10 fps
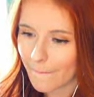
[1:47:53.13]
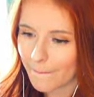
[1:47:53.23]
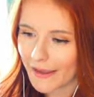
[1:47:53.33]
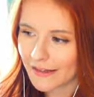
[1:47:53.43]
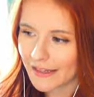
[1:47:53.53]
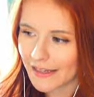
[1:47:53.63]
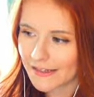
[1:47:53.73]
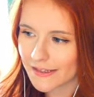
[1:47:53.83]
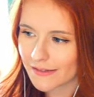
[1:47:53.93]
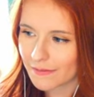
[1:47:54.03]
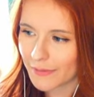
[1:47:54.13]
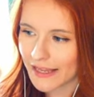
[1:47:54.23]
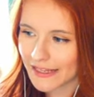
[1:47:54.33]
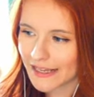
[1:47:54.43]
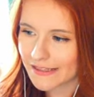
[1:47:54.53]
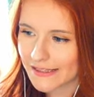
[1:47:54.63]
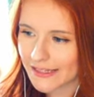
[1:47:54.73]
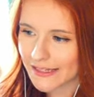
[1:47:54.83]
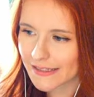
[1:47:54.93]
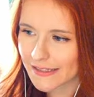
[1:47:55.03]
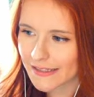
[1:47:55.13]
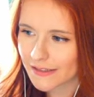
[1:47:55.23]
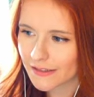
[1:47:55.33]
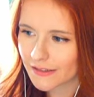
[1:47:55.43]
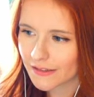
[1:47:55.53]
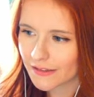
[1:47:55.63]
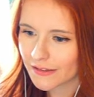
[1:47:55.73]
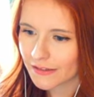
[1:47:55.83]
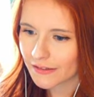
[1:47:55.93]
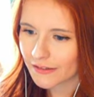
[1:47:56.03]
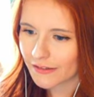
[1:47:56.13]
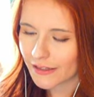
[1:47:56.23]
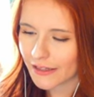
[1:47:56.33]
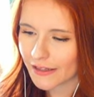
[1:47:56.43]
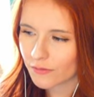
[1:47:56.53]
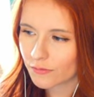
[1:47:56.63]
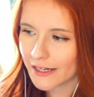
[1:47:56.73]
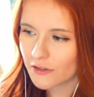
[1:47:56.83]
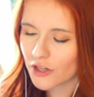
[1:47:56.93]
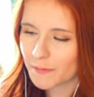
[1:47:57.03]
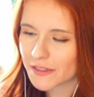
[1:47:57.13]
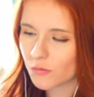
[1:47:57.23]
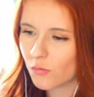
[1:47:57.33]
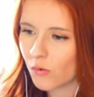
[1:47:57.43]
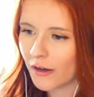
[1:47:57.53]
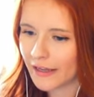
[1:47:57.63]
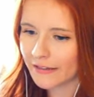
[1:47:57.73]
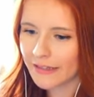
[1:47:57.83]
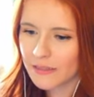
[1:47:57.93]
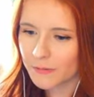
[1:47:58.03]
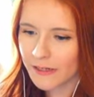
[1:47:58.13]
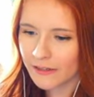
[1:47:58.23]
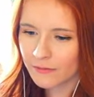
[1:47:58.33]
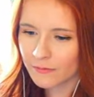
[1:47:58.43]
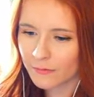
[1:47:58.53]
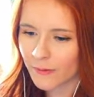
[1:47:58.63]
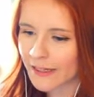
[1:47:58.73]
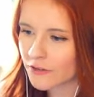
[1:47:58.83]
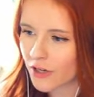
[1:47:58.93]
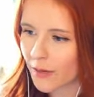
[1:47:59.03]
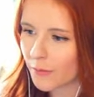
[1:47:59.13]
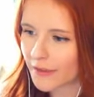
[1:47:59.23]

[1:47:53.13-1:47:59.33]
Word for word: Pancake's pancake is six. And then raindrop is one. Let's bring raindrop with